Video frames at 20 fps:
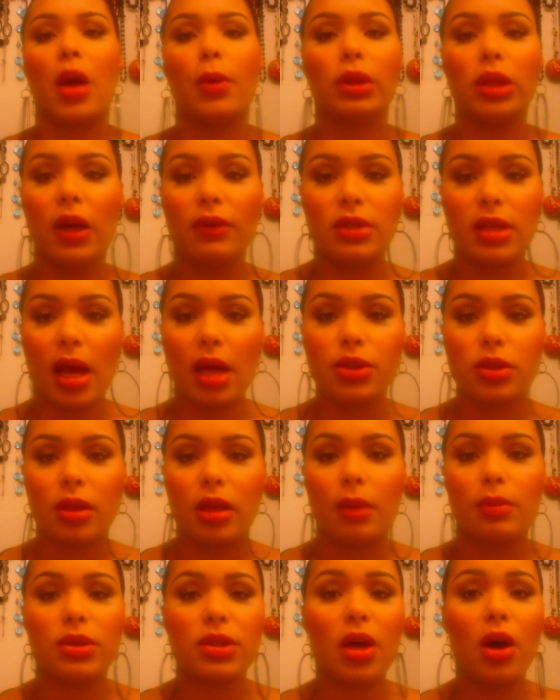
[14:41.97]
I would love to answer
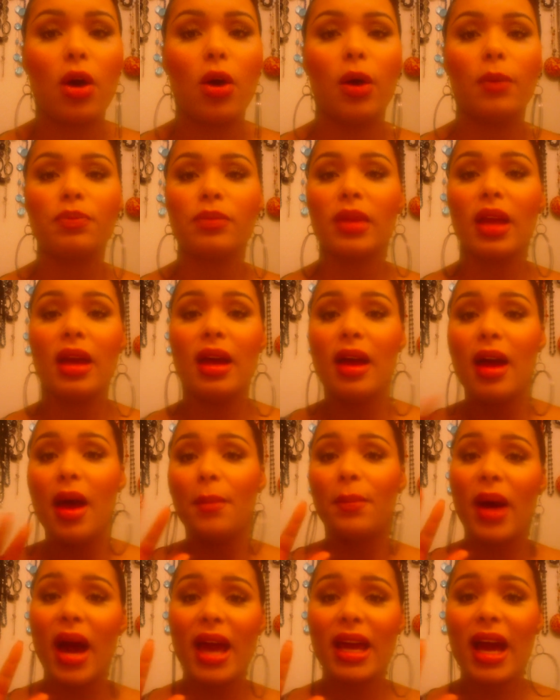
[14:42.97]
them. So
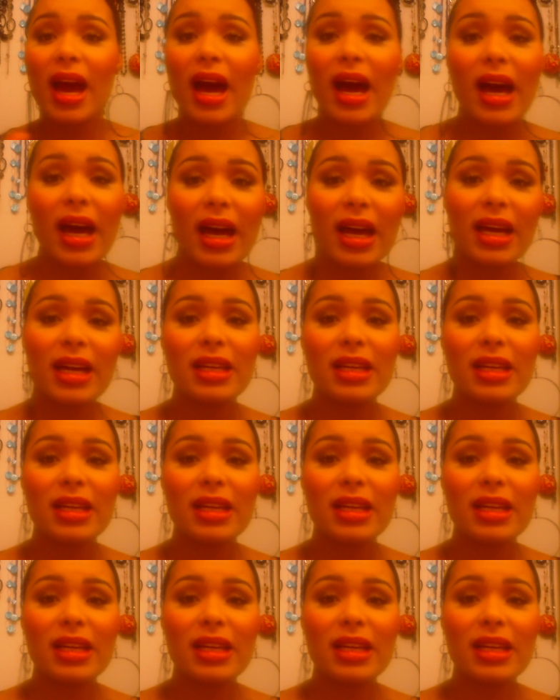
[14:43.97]
bye guys.